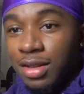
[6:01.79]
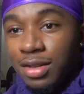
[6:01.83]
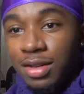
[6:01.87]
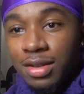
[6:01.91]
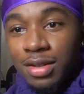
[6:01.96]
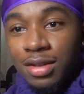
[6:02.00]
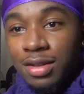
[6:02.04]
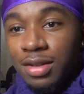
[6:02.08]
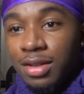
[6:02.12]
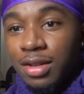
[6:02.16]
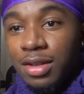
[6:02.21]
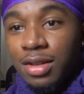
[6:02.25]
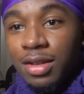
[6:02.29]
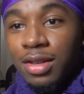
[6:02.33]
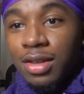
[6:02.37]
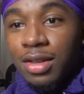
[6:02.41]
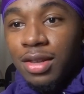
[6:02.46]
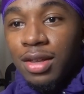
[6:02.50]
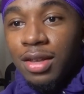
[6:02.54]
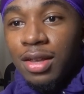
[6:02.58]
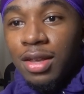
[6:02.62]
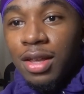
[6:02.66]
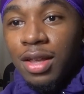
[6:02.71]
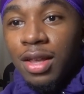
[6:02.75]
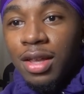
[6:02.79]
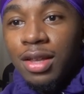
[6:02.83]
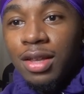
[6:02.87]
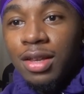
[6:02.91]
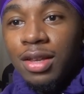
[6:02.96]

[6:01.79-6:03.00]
Bro, you cannot